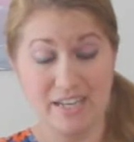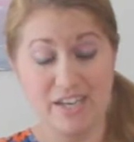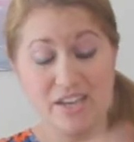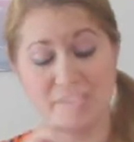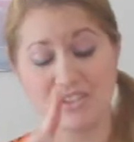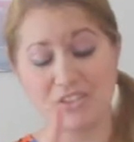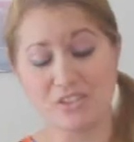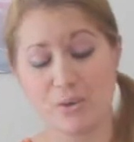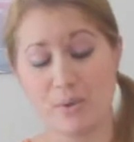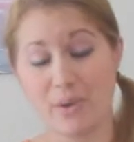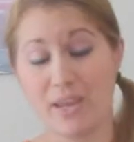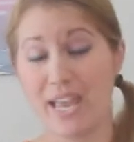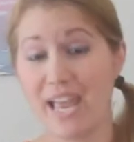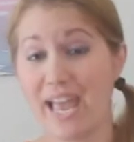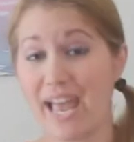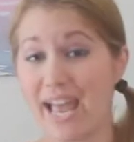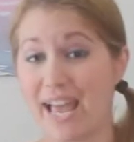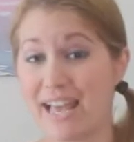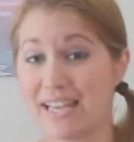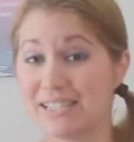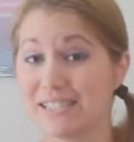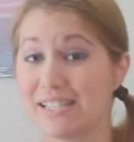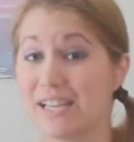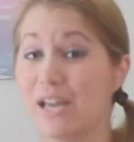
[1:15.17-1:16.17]
So it
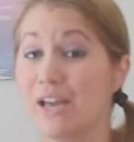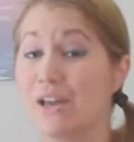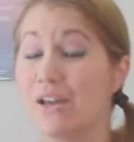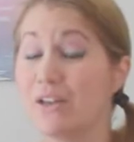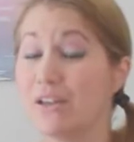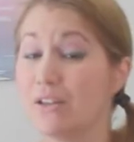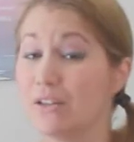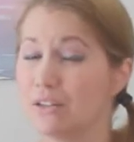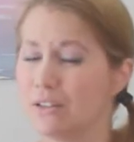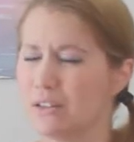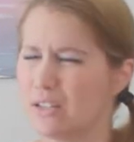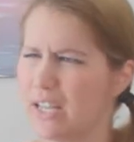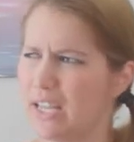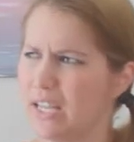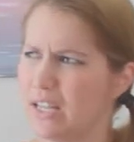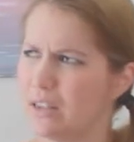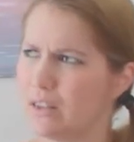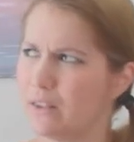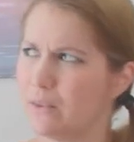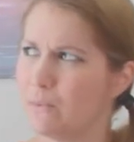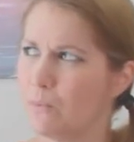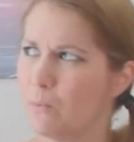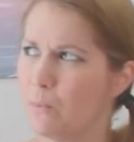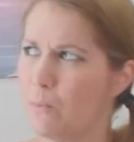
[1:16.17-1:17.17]
has
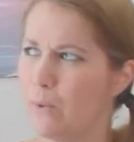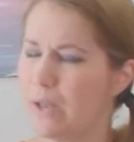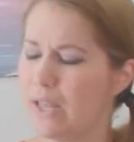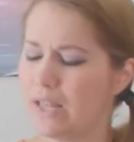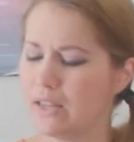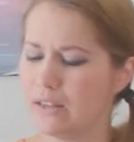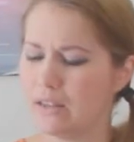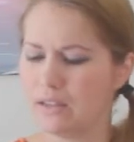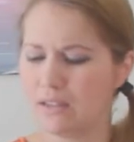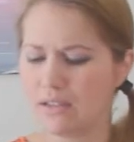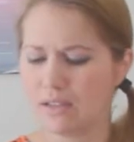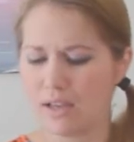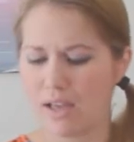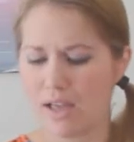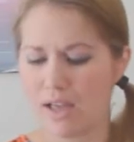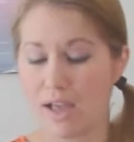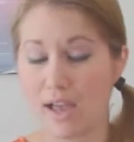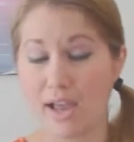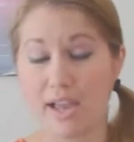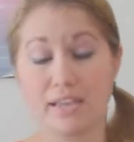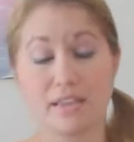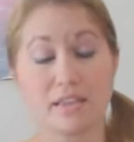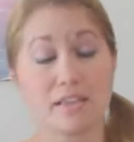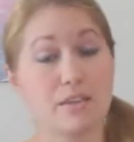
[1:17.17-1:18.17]
length, width,
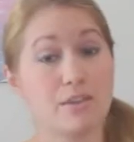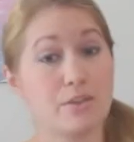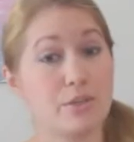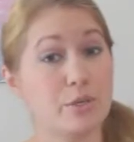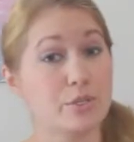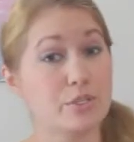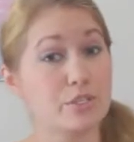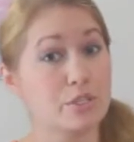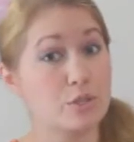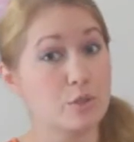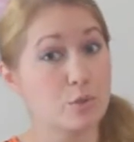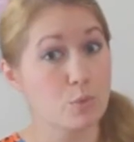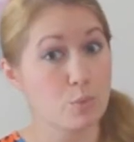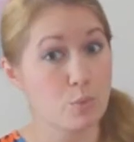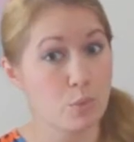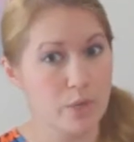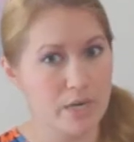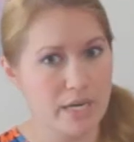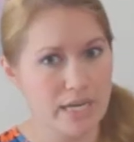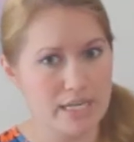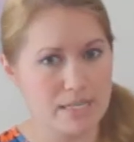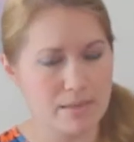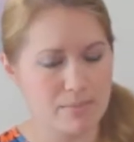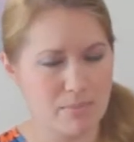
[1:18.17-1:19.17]
height. There's
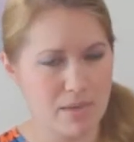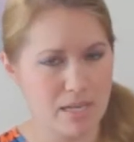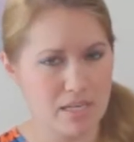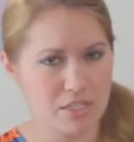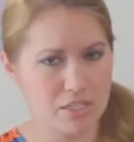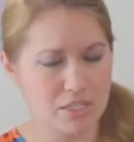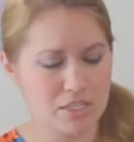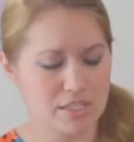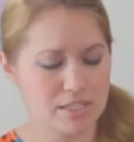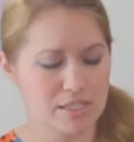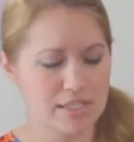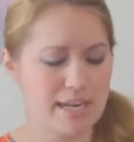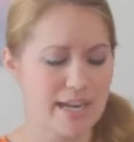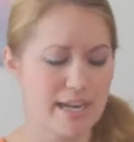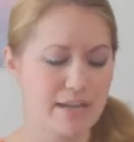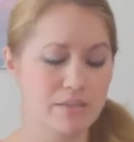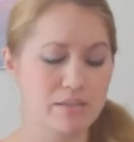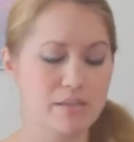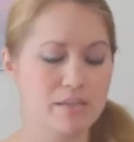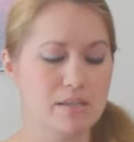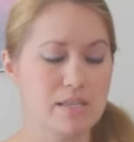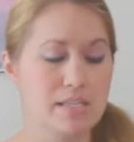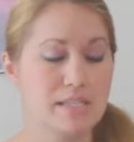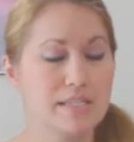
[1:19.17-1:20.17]
three dimensions now,
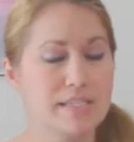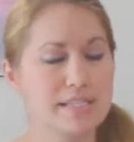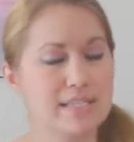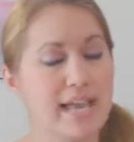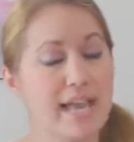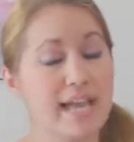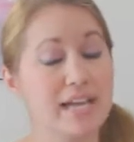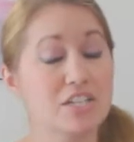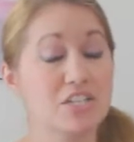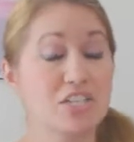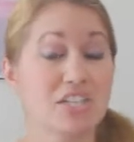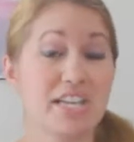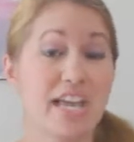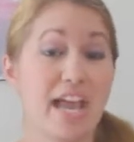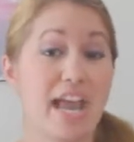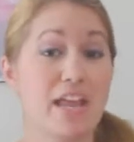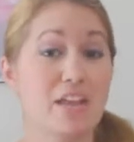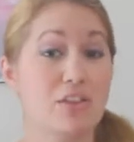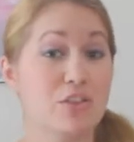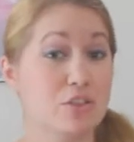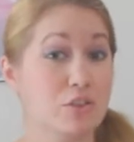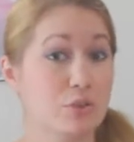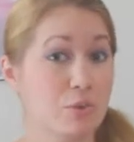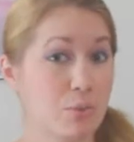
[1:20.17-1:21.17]
so this is actually a
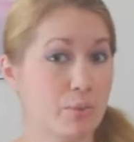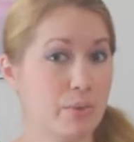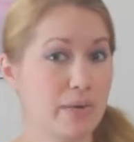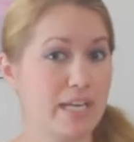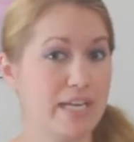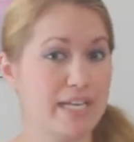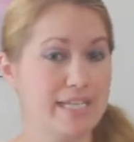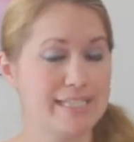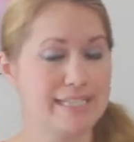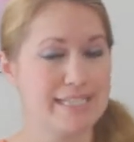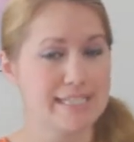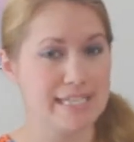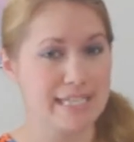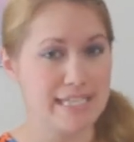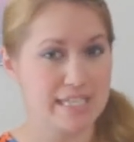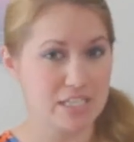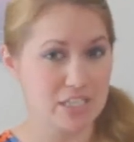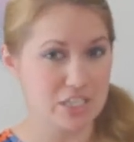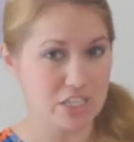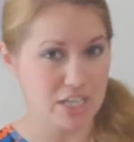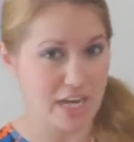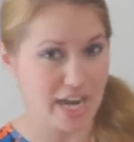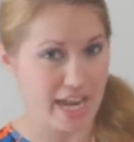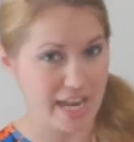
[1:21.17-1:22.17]
3D
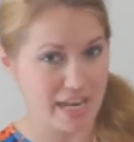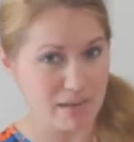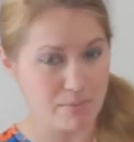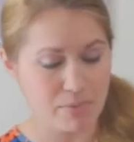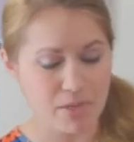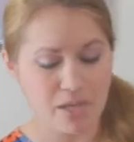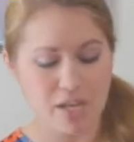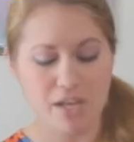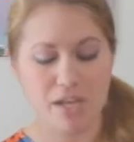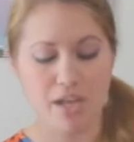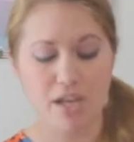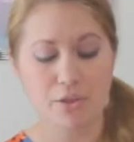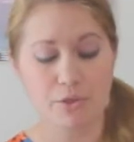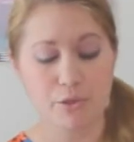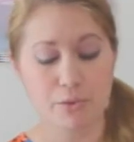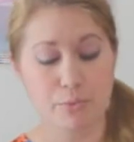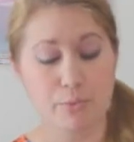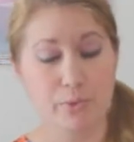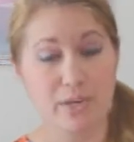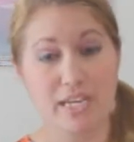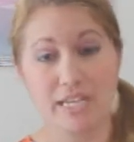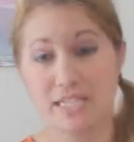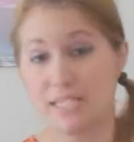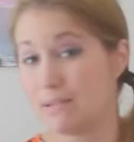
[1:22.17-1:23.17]
shape,
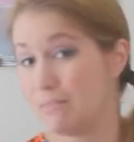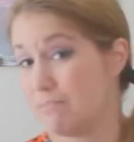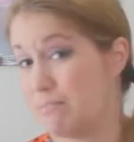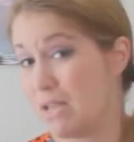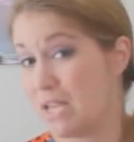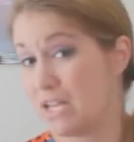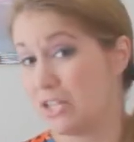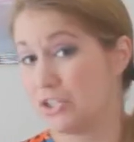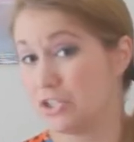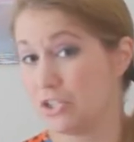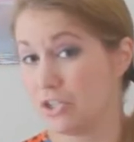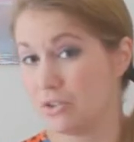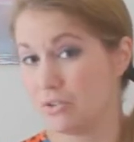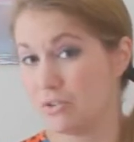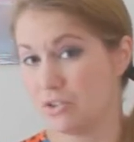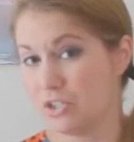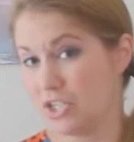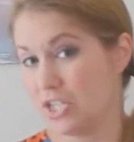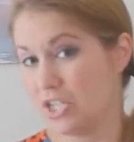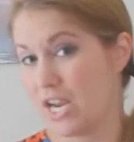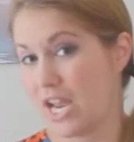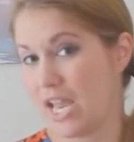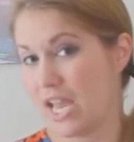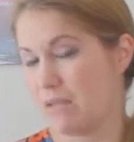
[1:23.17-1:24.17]
three-dimensional
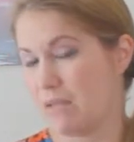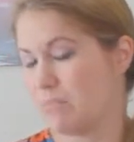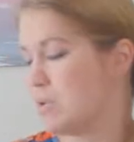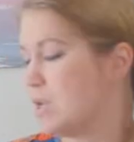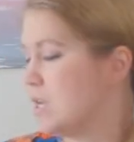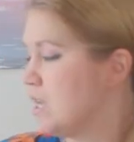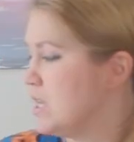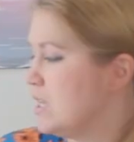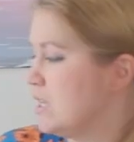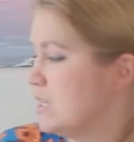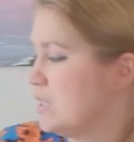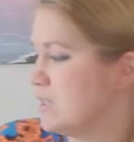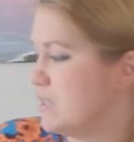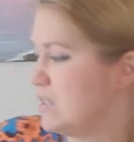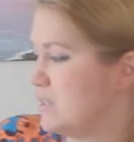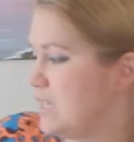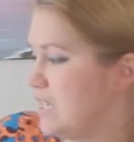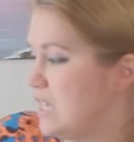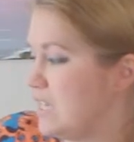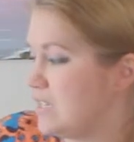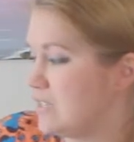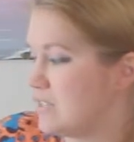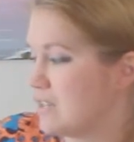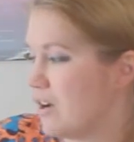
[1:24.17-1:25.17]
shape.
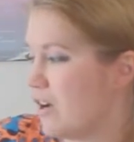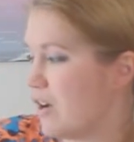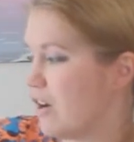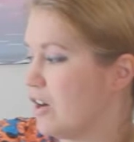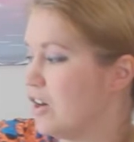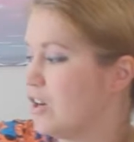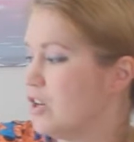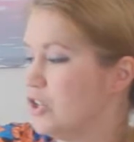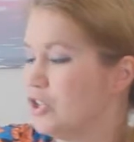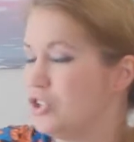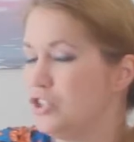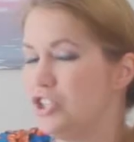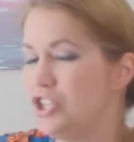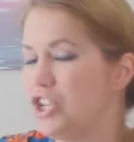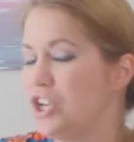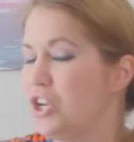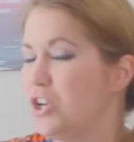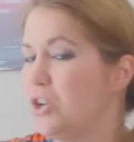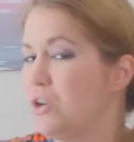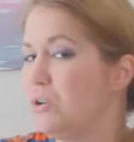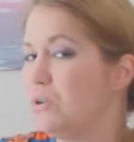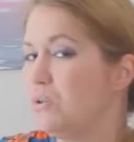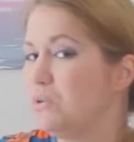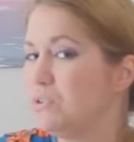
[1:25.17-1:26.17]
These are
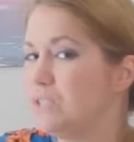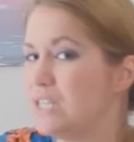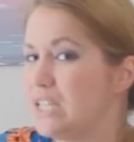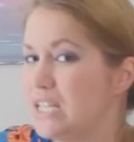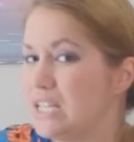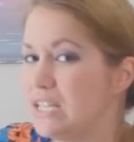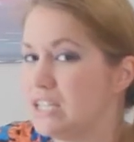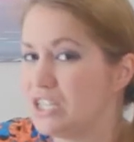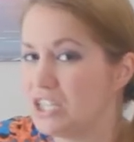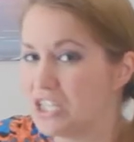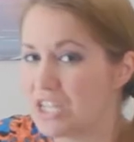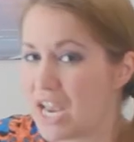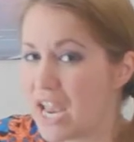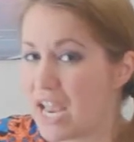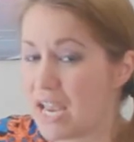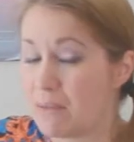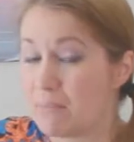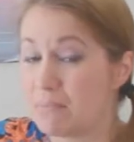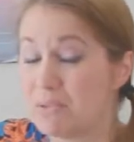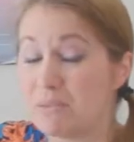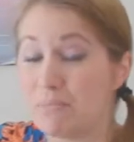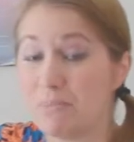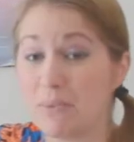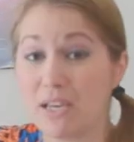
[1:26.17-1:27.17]
2D
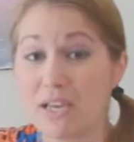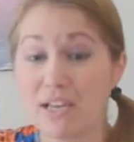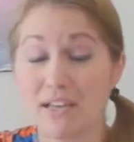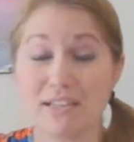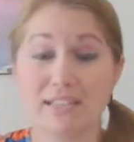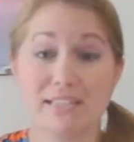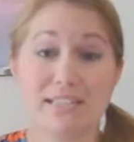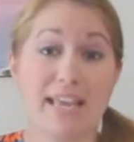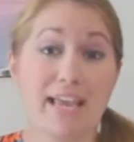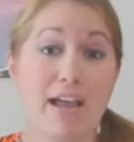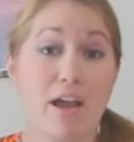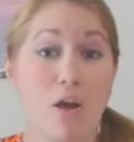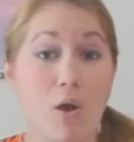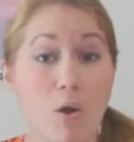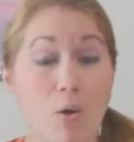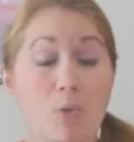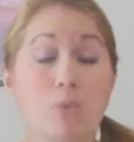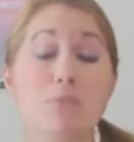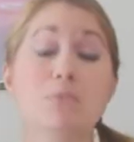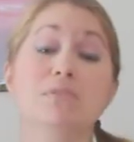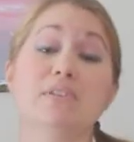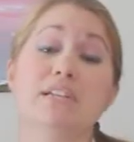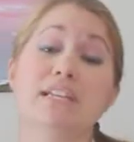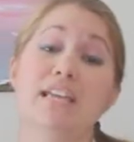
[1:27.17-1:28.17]
shapes because they
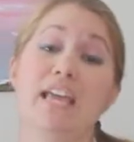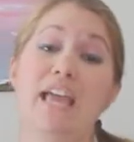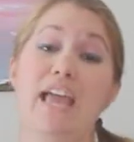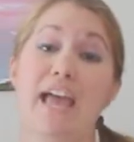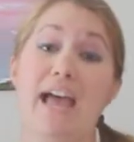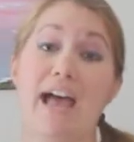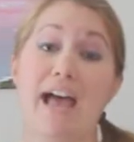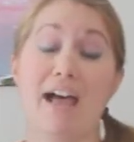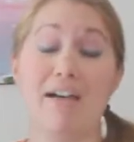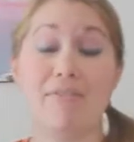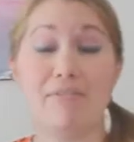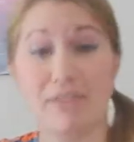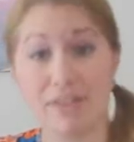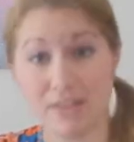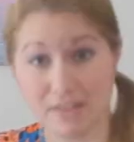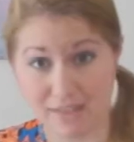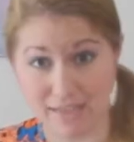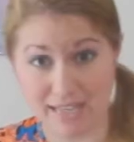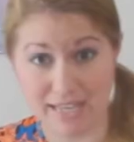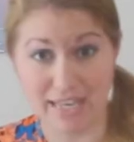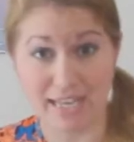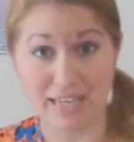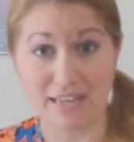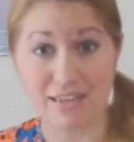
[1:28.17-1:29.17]
only have
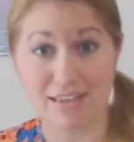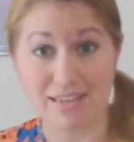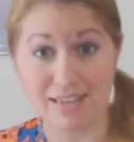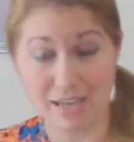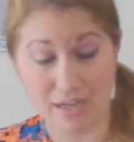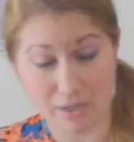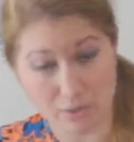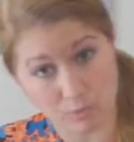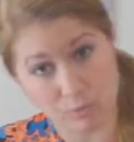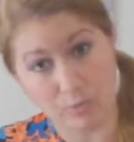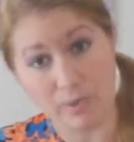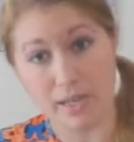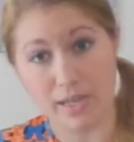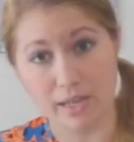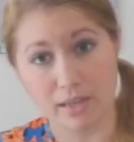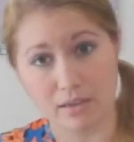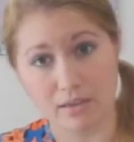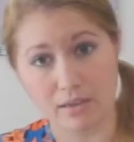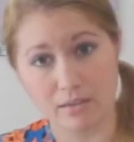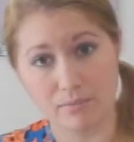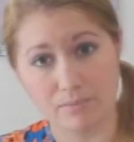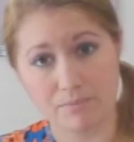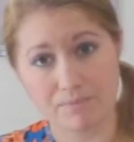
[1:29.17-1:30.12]
length and width.